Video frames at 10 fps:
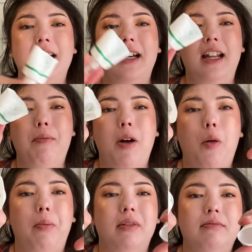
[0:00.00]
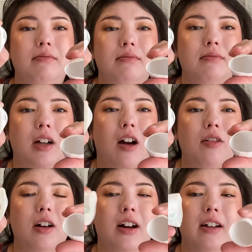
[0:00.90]
cut him open. All
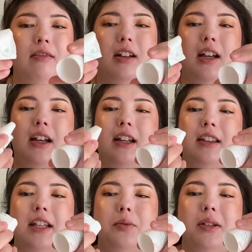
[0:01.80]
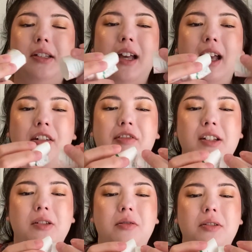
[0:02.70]
gone. This was a physical